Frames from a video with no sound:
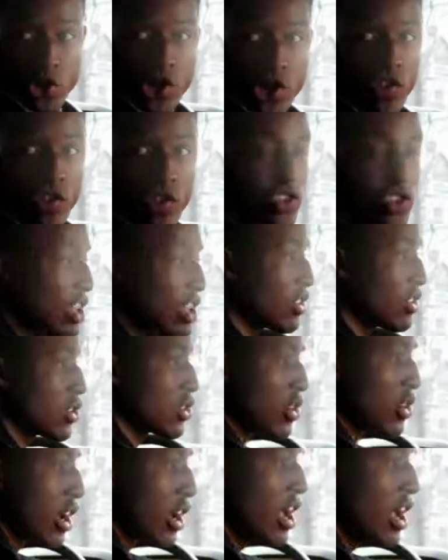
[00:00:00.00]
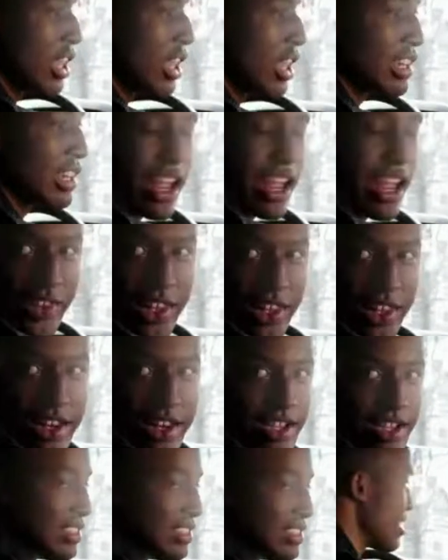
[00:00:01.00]
pushing on the sides of the truck, like not
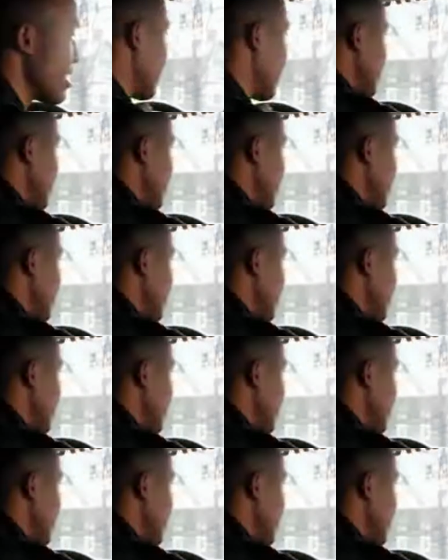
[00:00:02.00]
even letting us leave.